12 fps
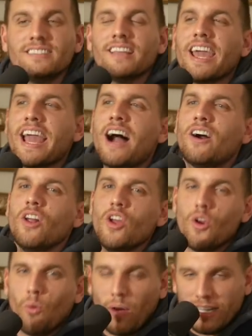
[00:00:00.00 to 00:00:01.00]
in and day out
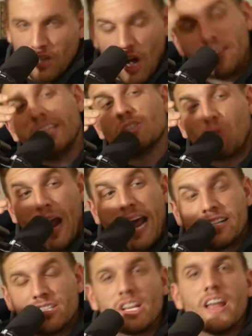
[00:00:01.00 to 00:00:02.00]
when he's on these
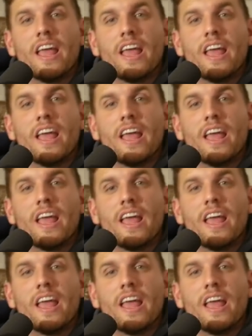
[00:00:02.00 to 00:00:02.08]
rants,